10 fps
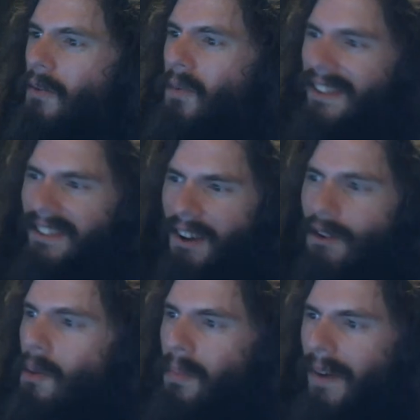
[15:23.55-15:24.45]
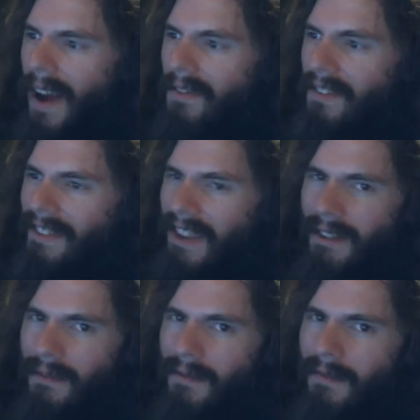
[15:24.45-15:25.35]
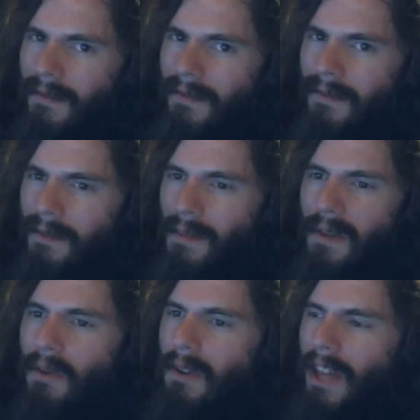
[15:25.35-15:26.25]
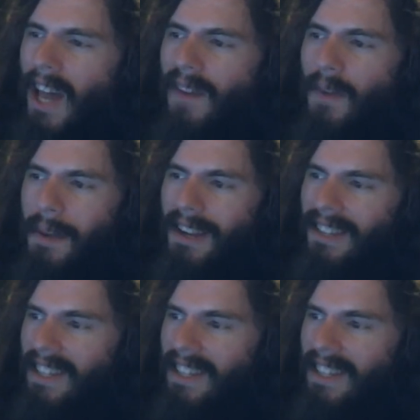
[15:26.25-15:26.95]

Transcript: with zero privacy from you to the government?